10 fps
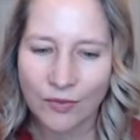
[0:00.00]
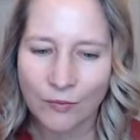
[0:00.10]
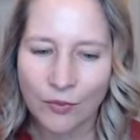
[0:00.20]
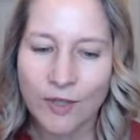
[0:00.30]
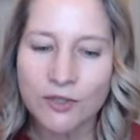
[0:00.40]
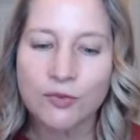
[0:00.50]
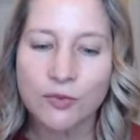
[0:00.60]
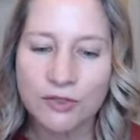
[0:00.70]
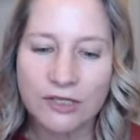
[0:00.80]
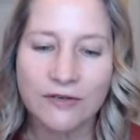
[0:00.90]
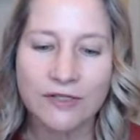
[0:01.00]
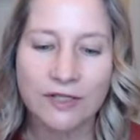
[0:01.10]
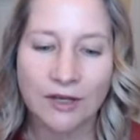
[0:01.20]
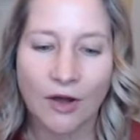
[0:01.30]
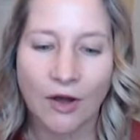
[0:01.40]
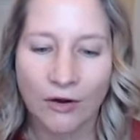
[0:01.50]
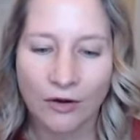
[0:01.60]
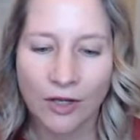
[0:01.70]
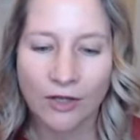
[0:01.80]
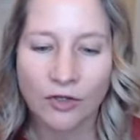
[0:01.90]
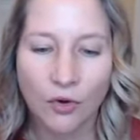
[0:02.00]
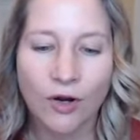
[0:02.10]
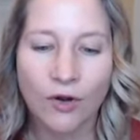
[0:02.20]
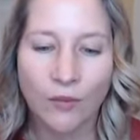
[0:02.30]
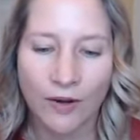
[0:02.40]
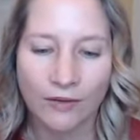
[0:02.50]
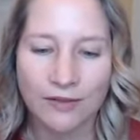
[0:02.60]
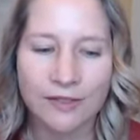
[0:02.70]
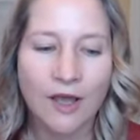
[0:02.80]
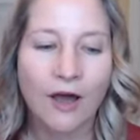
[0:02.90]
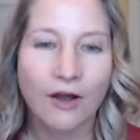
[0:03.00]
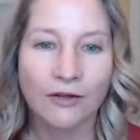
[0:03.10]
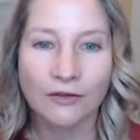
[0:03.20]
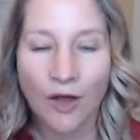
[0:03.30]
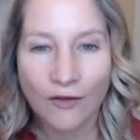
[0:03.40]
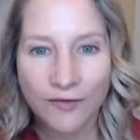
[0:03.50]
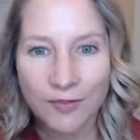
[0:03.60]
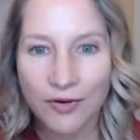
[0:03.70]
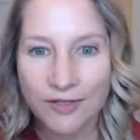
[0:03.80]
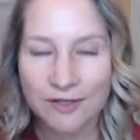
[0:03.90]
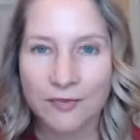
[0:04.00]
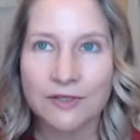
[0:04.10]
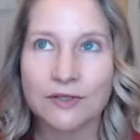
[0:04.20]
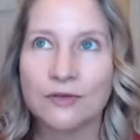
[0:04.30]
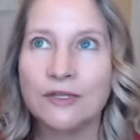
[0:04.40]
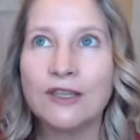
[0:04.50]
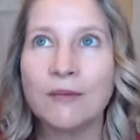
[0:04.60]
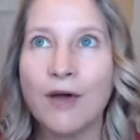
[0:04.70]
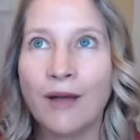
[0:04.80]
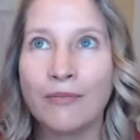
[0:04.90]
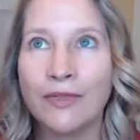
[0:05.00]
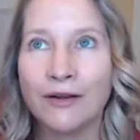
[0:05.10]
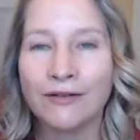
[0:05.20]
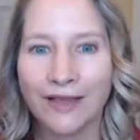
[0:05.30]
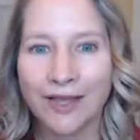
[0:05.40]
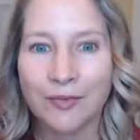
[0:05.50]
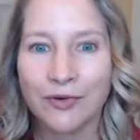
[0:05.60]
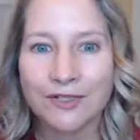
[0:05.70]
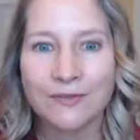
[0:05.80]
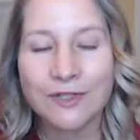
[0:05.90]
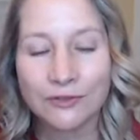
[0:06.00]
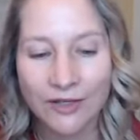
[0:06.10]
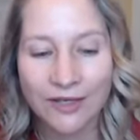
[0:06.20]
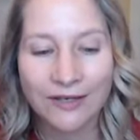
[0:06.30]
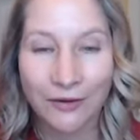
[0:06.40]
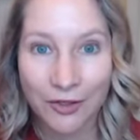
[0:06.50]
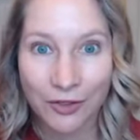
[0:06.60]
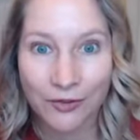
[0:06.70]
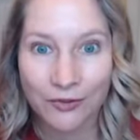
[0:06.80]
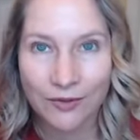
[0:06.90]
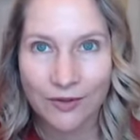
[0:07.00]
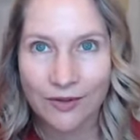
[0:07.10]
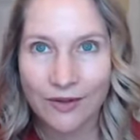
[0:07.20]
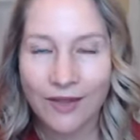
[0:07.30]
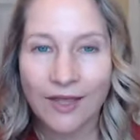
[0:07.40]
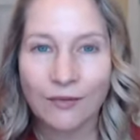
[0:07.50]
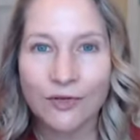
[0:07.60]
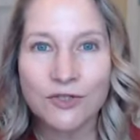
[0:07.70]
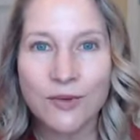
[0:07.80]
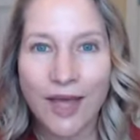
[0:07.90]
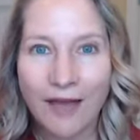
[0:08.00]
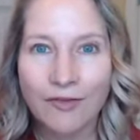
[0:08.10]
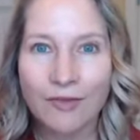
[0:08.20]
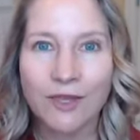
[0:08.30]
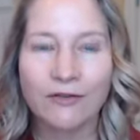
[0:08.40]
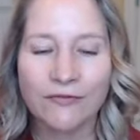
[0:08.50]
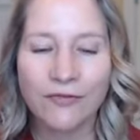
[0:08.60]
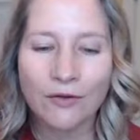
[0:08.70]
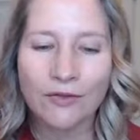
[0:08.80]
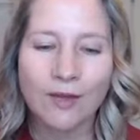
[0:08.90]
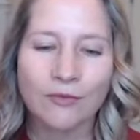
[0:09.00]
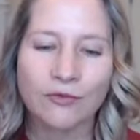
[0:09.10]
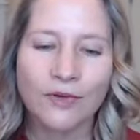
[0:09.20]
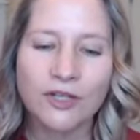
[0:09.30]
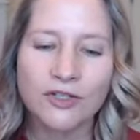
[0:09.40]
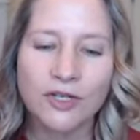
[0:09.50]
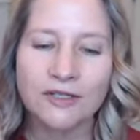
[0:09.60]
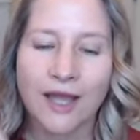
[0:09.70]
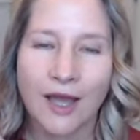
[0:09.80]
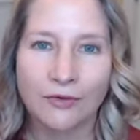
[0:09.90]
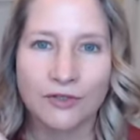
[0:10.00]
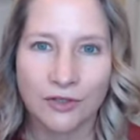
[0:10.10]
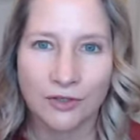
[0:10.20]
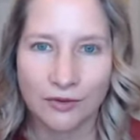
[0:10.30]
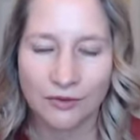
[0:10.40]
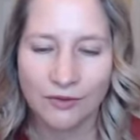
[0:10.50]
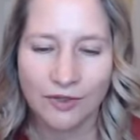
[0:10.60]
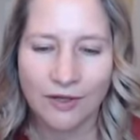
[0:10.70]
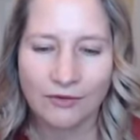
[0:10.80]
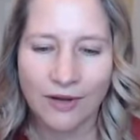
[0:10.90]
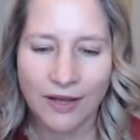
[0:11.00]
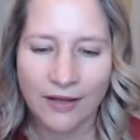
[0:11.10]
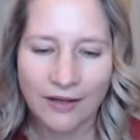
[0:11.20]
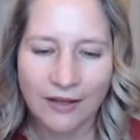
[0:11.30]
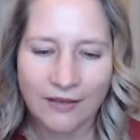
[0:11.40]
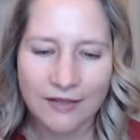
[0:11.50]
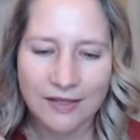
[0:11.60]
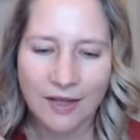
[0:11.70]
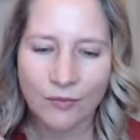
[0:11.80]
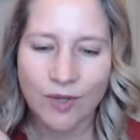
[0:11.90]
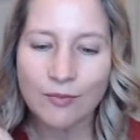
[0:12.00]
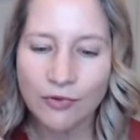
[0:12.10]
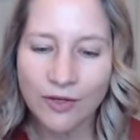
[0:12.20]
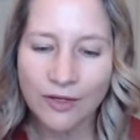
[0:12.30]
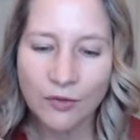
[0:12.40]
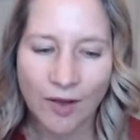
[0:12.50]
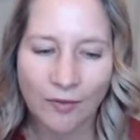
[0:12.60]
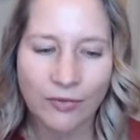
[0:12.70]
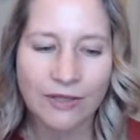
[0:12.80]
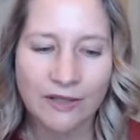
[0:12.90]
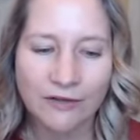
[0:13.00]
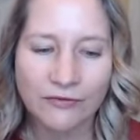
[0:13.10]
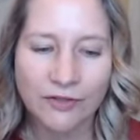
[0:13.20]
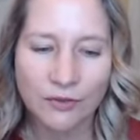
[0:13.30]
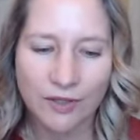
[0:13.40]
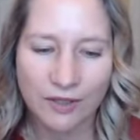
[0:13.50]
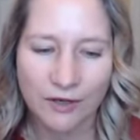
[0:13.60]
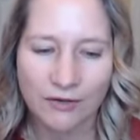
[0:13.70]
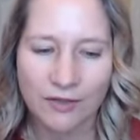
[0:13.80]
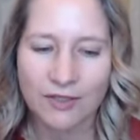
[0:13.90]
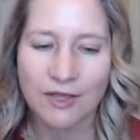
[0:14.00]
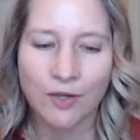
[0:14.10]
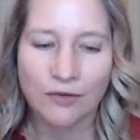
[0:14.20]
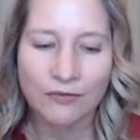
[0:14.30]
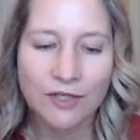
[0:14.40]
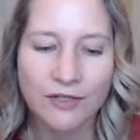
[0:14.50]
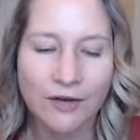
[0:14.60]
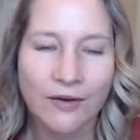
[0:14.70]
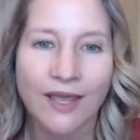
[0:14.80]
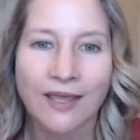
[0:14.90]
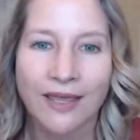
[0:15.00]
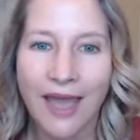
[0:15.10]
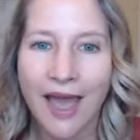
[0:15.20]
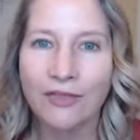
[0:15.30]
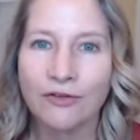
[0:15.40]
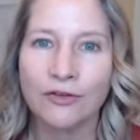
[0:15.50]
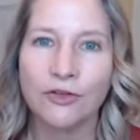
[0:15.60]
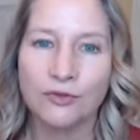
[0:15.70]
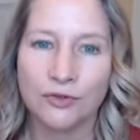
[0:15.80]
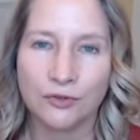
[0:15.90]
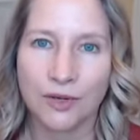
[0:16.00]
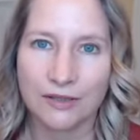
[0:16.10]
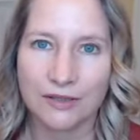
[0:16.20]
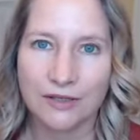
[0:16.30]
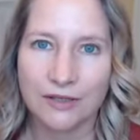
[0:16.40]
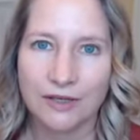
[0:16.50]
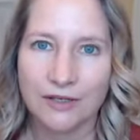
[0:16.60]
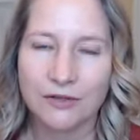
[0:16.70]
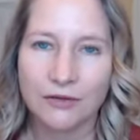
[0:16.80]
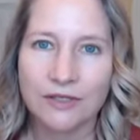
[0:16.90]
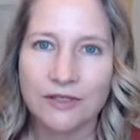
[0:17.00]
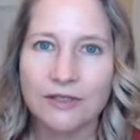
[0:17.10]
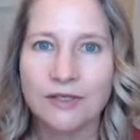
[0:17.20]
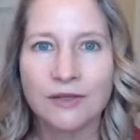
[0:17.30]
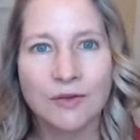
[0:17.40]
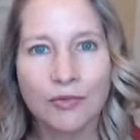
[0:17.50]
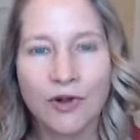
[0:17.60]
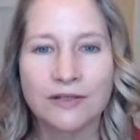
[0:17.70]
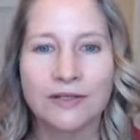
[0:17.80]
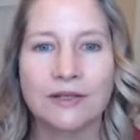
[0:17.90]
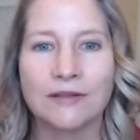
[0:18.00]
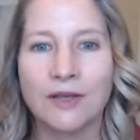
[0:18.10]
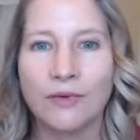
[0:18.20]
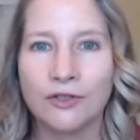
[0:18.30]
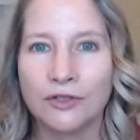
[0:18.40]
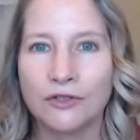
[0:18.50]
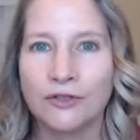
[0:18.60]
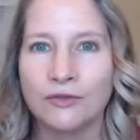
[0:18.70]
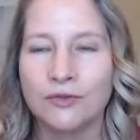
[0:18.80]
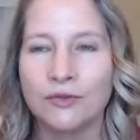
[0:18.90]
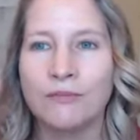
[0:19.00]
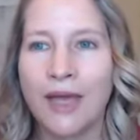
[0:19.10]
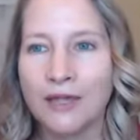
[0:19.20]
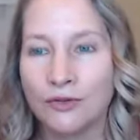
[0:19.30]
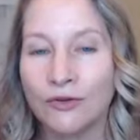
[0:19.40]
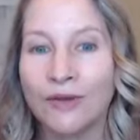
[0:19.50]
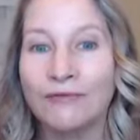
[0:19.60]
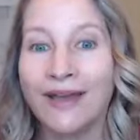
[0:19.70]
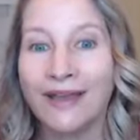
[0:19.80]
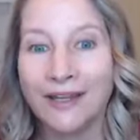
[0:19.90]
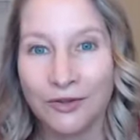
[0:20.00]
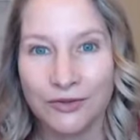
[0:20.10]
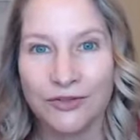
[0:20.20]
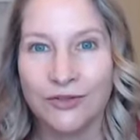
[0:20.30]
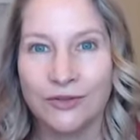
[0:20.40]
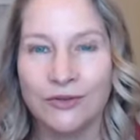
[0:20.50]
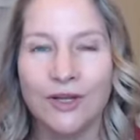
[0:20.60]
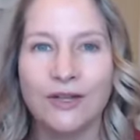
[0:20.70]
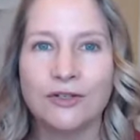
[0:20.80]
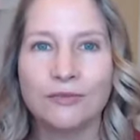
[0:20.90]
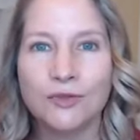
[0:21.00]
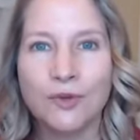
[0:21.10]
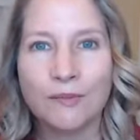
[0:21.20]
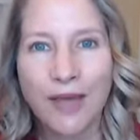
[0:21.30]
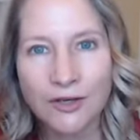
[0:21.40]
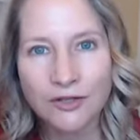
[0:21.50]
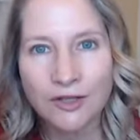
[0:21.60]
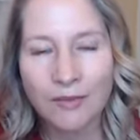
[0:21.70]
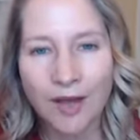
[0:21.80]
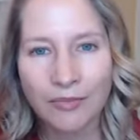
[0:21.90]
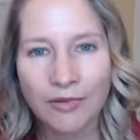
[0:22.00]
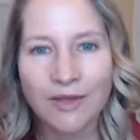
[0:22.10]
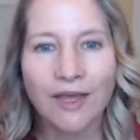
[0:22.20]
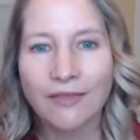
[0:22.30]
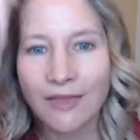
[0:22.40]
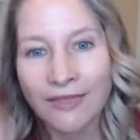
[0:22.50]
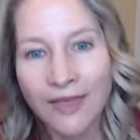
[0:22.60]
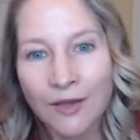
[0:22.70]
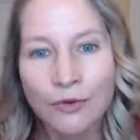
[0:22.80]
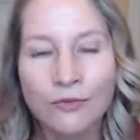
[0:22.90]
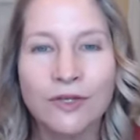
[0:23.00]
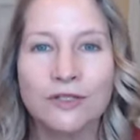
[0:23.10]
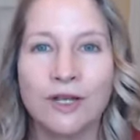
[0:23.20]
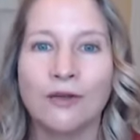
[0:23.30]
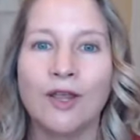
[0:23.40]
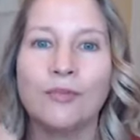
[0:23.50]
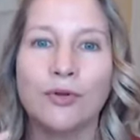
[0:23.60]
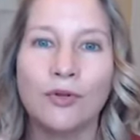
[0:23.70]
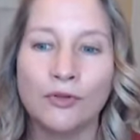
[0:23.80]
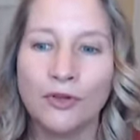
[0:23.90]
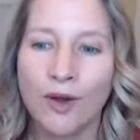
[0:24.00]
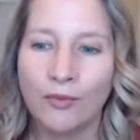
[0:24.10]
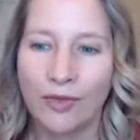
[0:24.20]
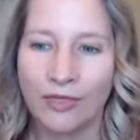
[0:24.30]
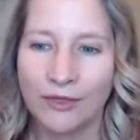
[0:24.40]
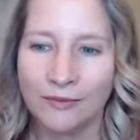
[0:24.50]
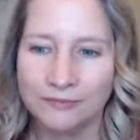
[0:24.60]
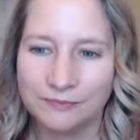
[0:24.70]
once you perceive us in your awareness, our lofty precipice. So see them up there, like at a precipice looking down at you. And once you have them there, feel them reaching down to you, right? They say, we bring you up, we lift you here. They said, we reach down and gather you to us. So this is the process that they want you to do, is to imagine, they're inviting you to do, to imagine them up, and then they will reach down and pull you up with them.